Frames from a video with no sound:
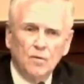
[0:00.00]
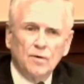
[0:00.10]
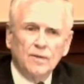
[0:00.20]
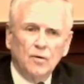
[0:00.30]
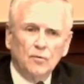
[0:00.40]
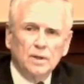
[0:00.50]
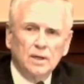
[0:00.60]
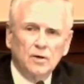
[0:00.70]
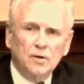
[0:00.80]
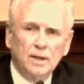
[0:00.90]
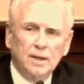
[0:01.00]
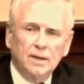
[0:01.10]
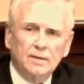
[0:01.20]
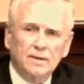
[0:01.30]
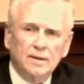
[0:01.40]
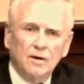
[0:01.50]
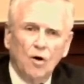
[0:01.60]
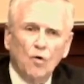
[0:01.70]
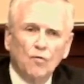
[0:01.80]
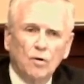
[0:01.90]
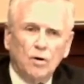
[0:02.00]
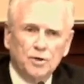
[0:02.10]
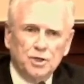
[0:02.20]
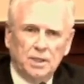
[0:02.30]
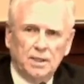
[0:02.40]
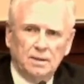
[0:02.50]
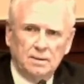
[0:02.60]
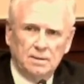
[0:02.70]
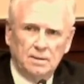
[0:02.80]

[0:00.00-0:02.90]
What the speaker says: without really looking at the overarching